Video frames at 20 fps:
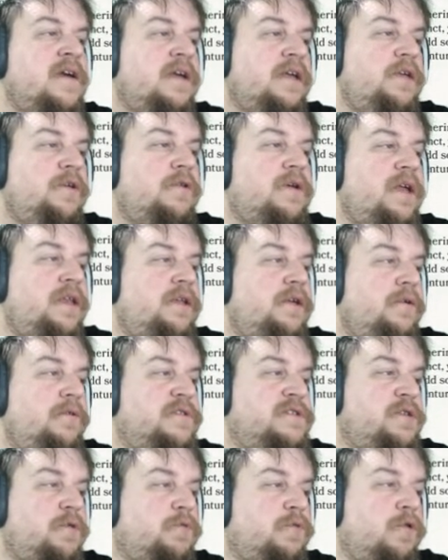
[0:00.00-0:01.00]
you can
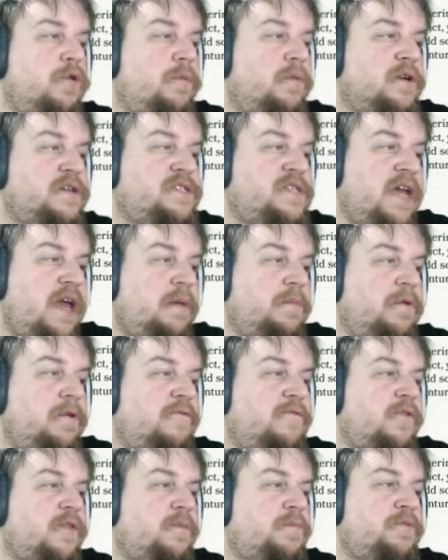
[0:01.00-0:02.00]
use the rumors table
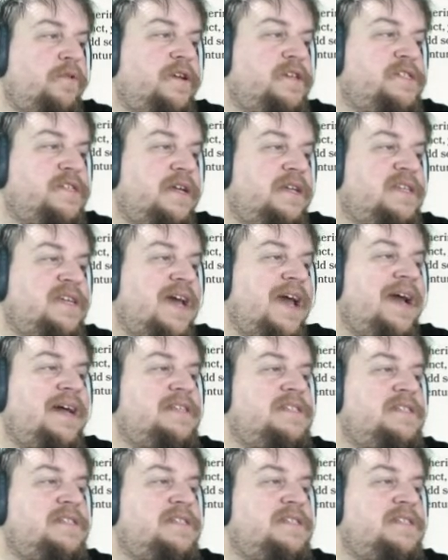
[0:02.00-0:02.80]
for the precinct to add